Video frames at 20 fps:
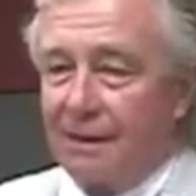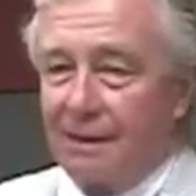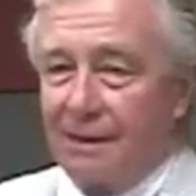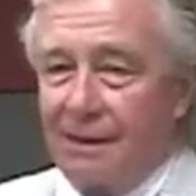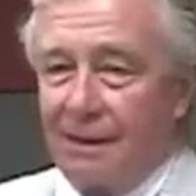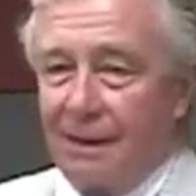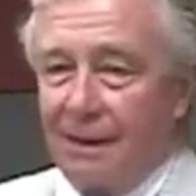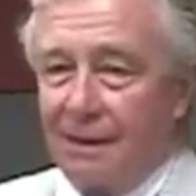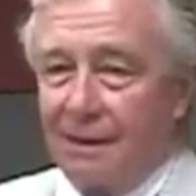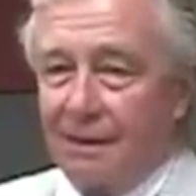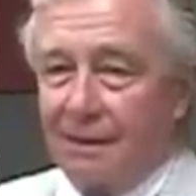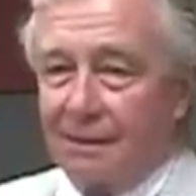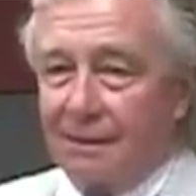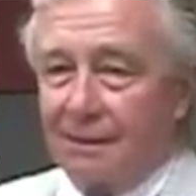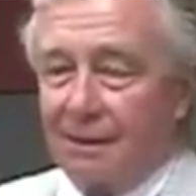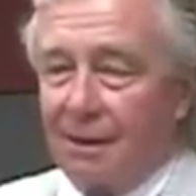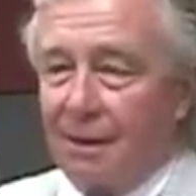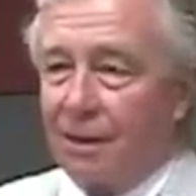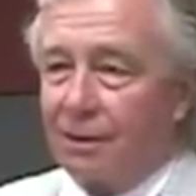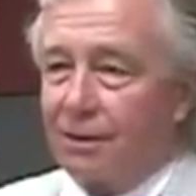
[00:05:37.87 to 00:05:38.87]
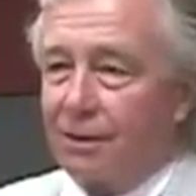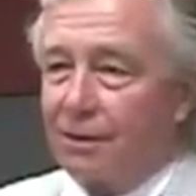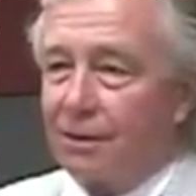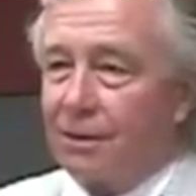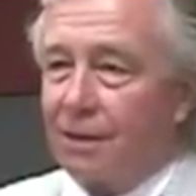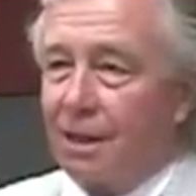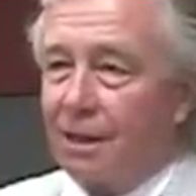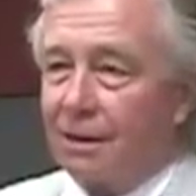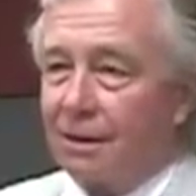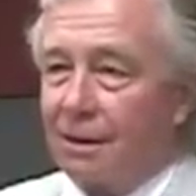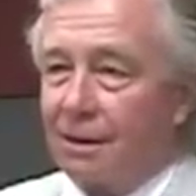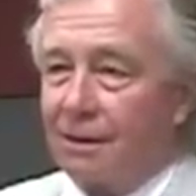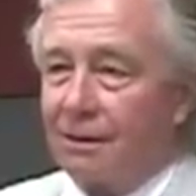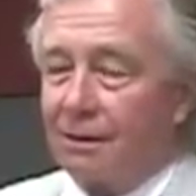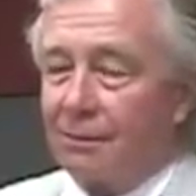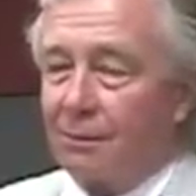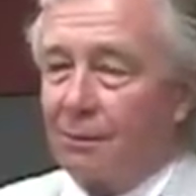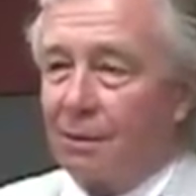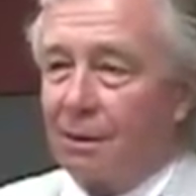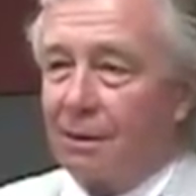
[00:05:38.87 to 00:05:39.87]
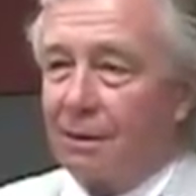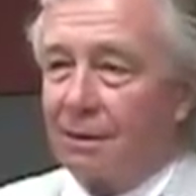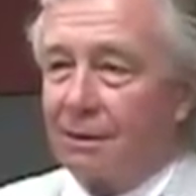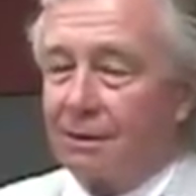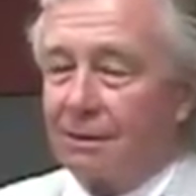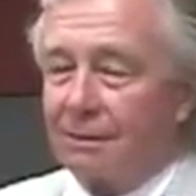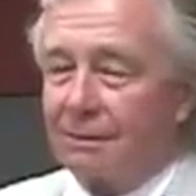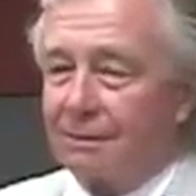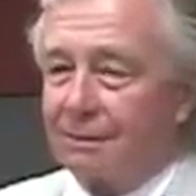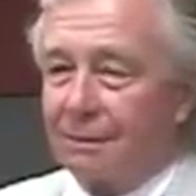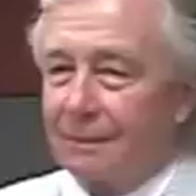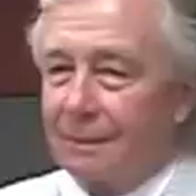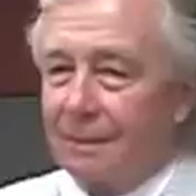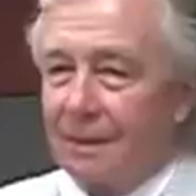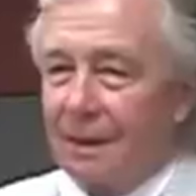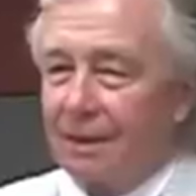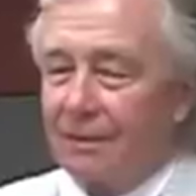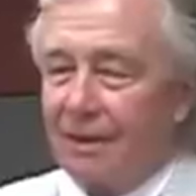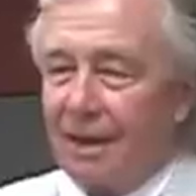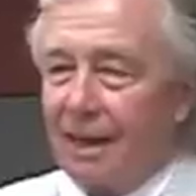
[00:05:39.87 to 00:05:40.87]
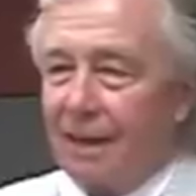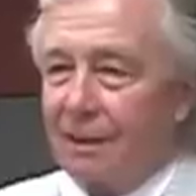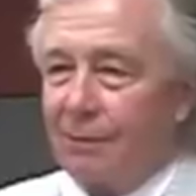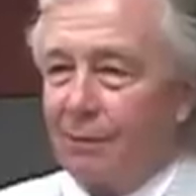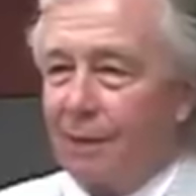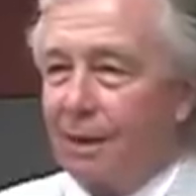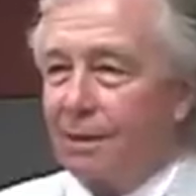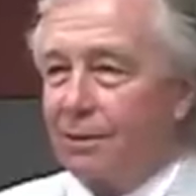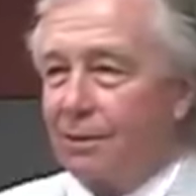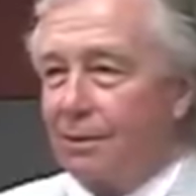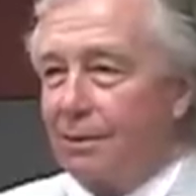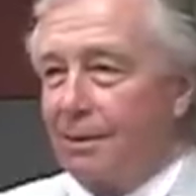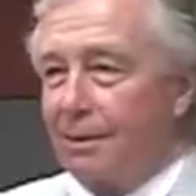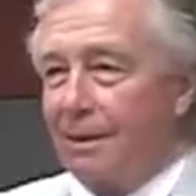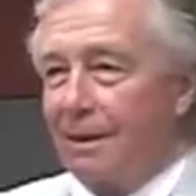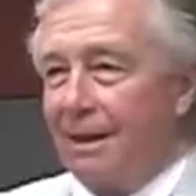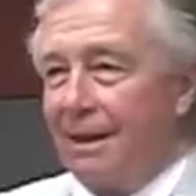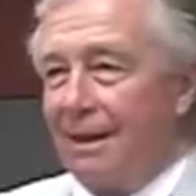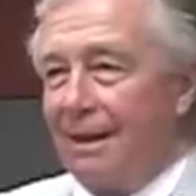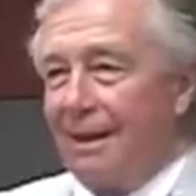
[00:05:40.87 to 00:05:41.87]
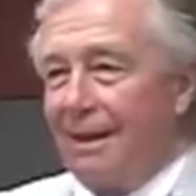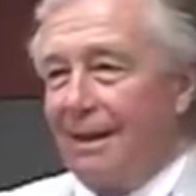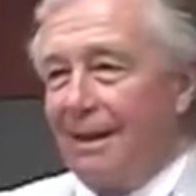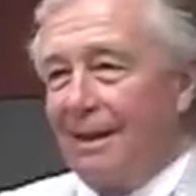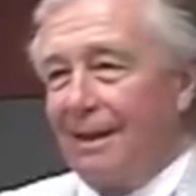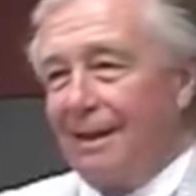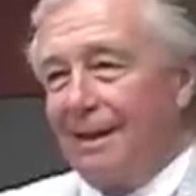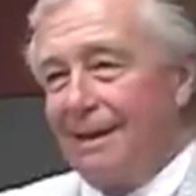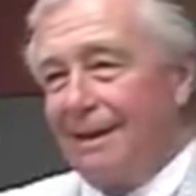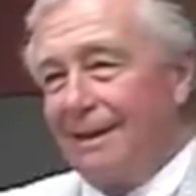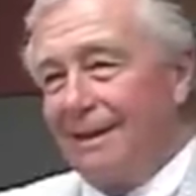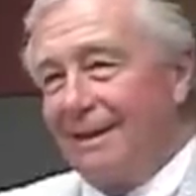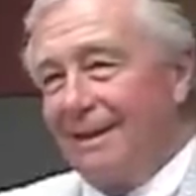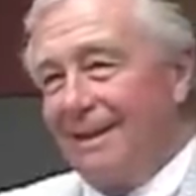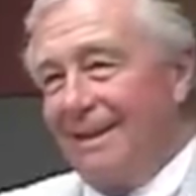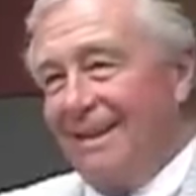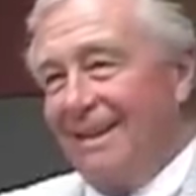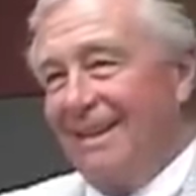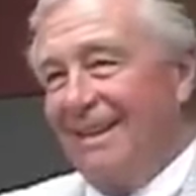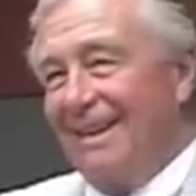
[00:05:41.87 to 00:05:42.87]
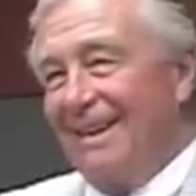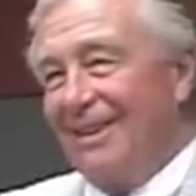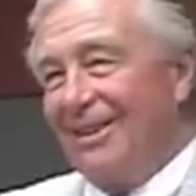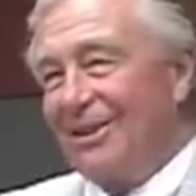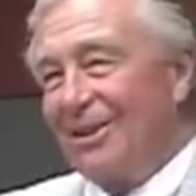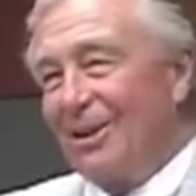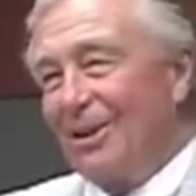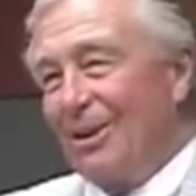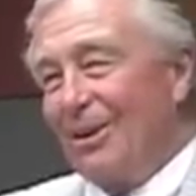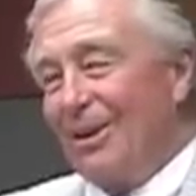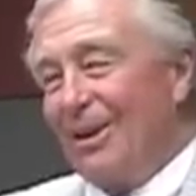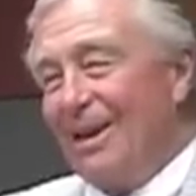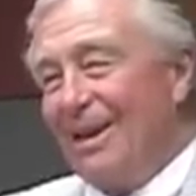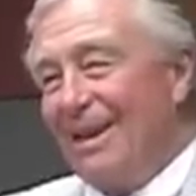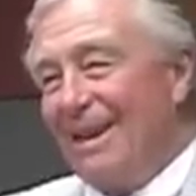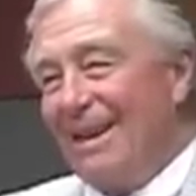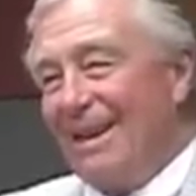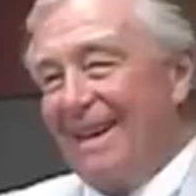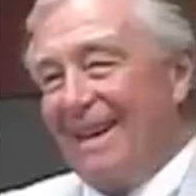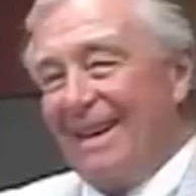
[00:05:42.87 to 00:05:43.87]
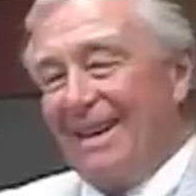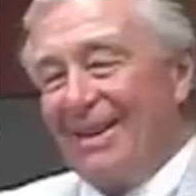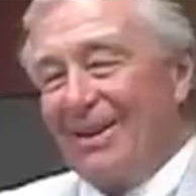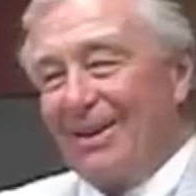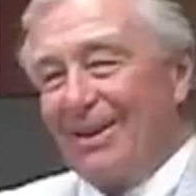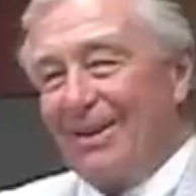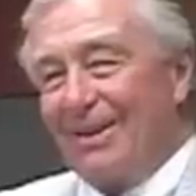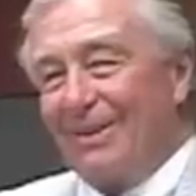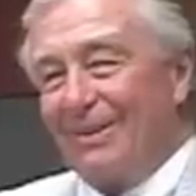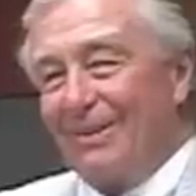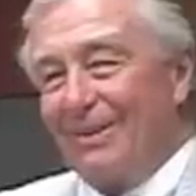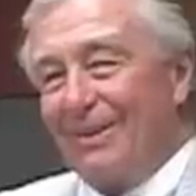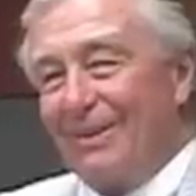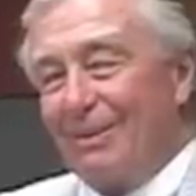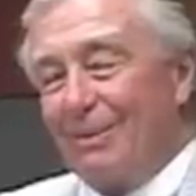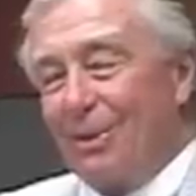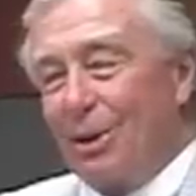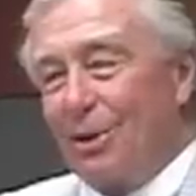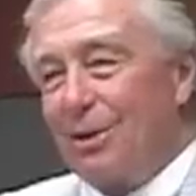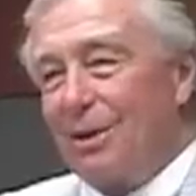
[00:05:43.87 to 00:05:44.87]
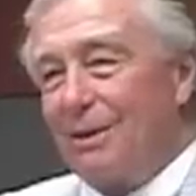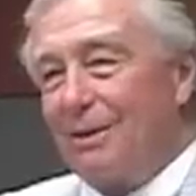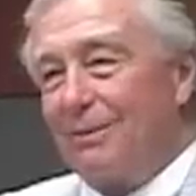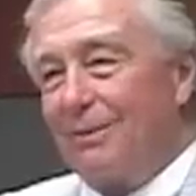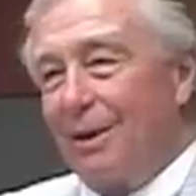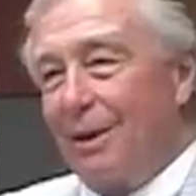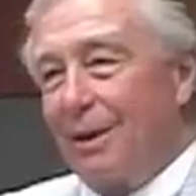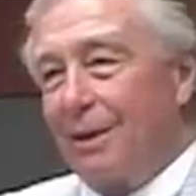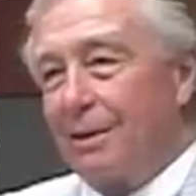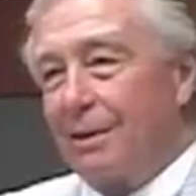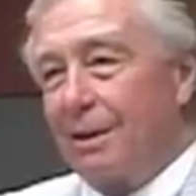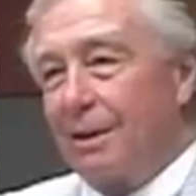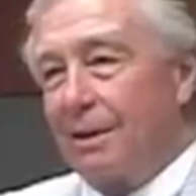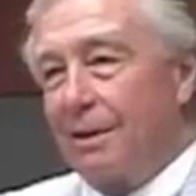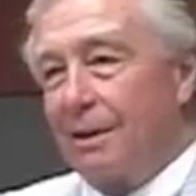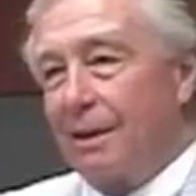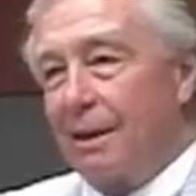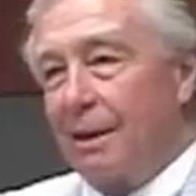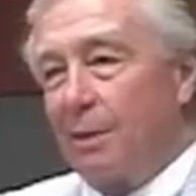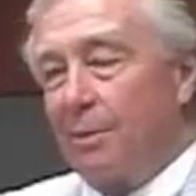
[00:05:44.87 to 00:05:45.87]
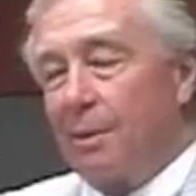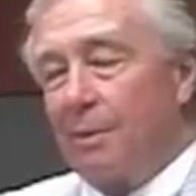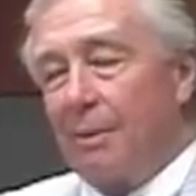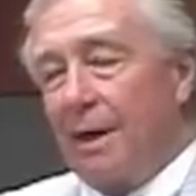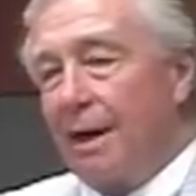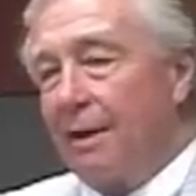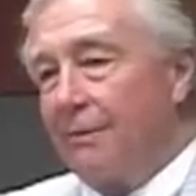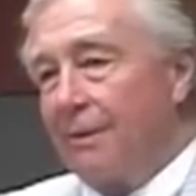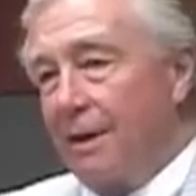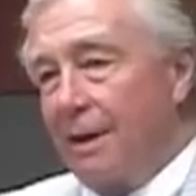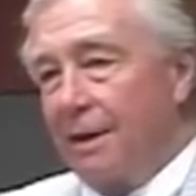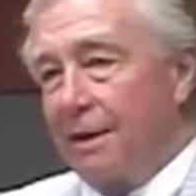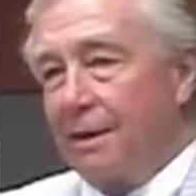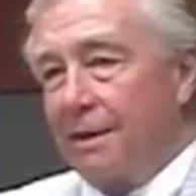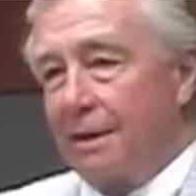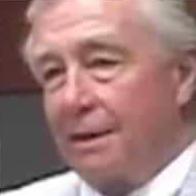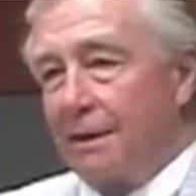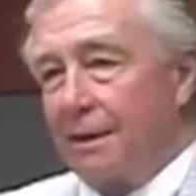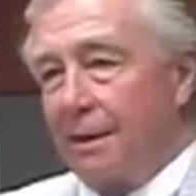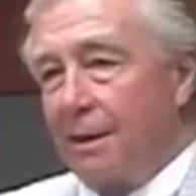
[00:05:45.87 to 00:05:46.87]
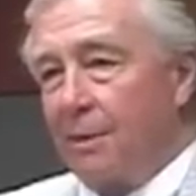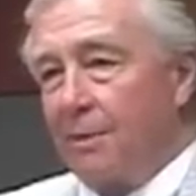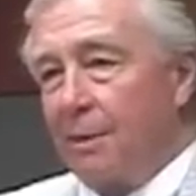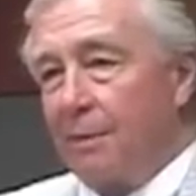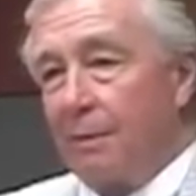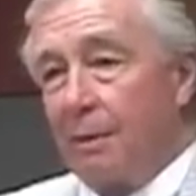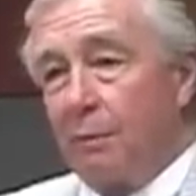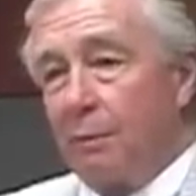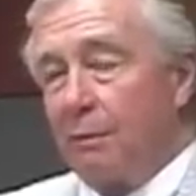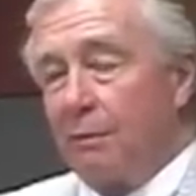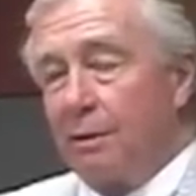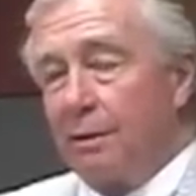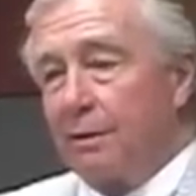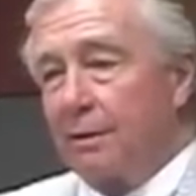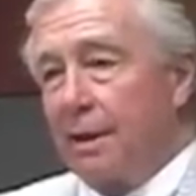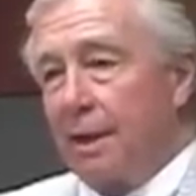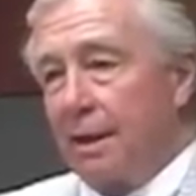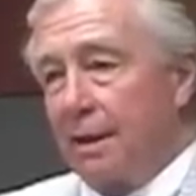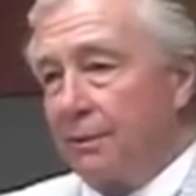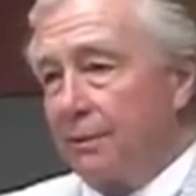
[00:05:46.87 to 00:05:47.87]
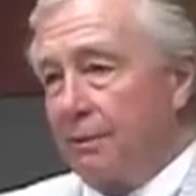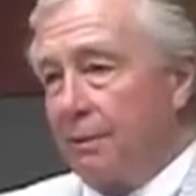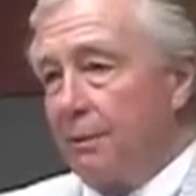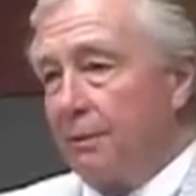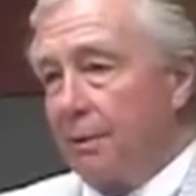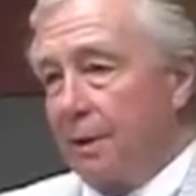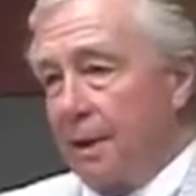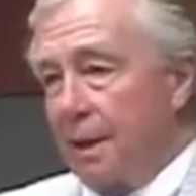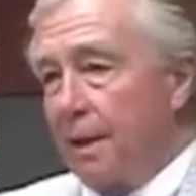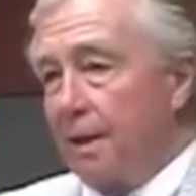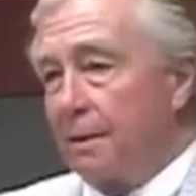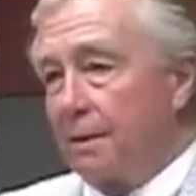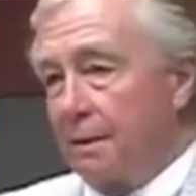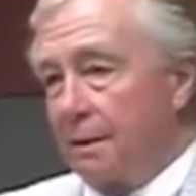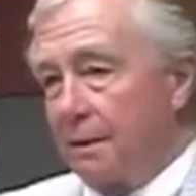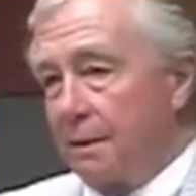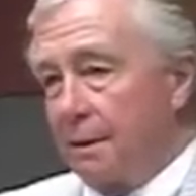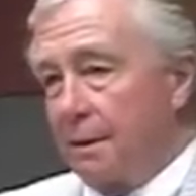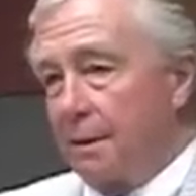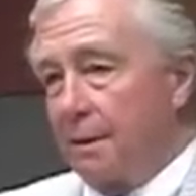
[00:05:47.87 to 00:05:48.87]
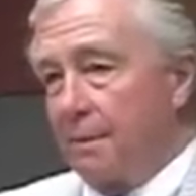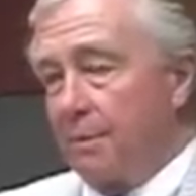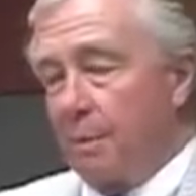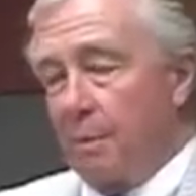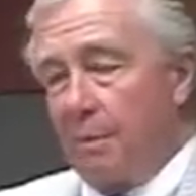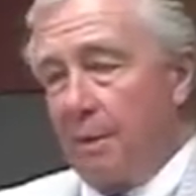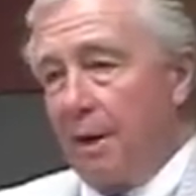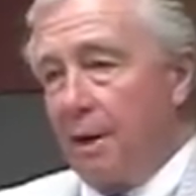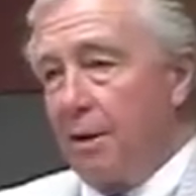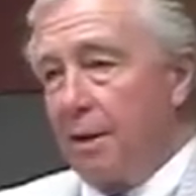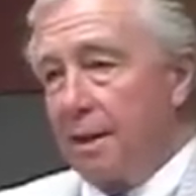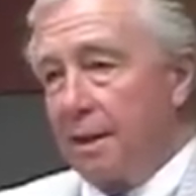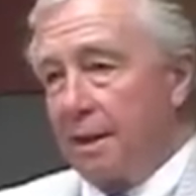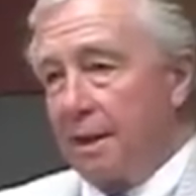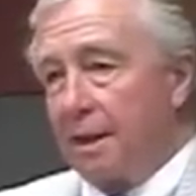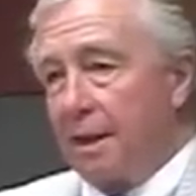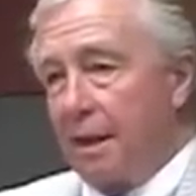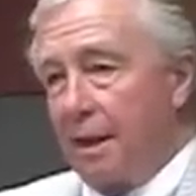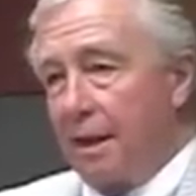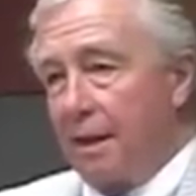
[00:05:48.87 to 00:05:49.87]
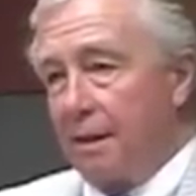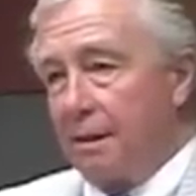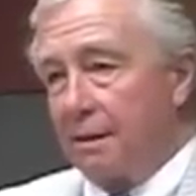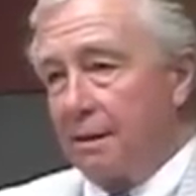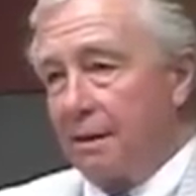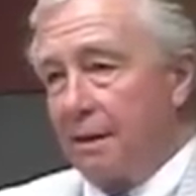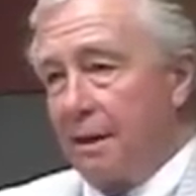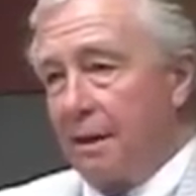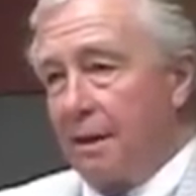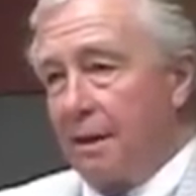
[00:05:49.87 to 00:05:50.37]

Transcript: He had a collection of shotguns that weren't exactly registered. And so Percy volunteered to help him, I volunteered to help him, and we were just kind of thrown together preparing the case.